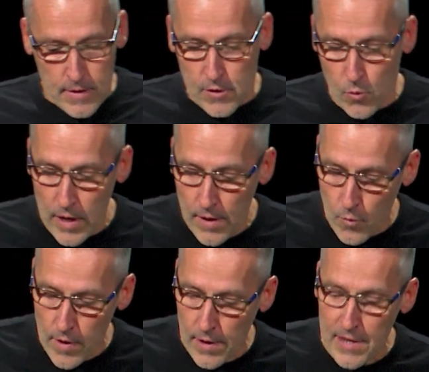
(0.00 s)
So we are,
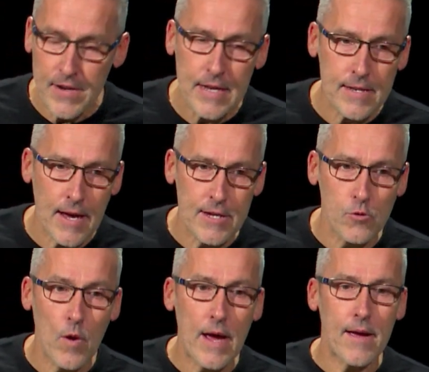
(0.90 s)
we are living in
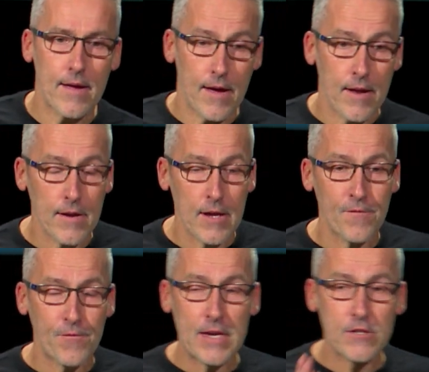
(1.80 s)
days where, and
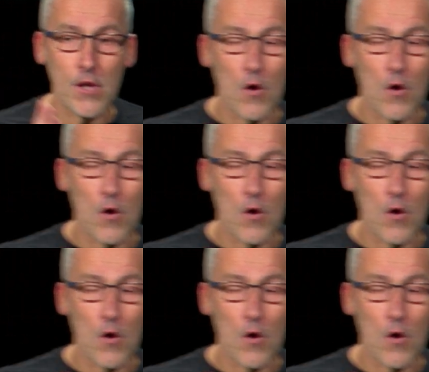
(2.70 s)
if there's